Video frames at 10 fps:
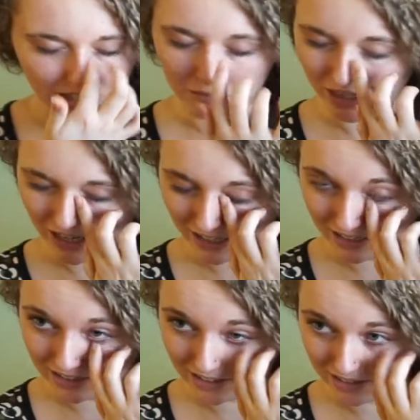my
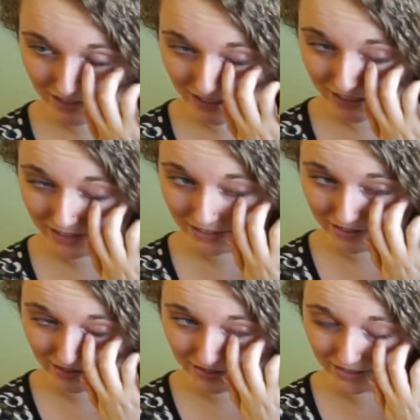eyes like
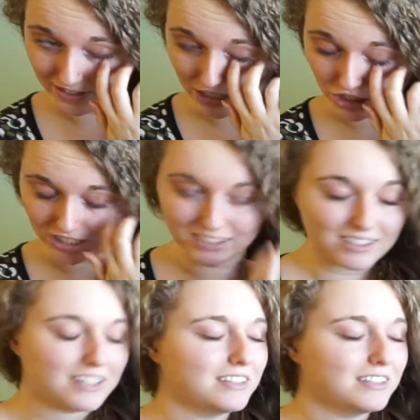itching.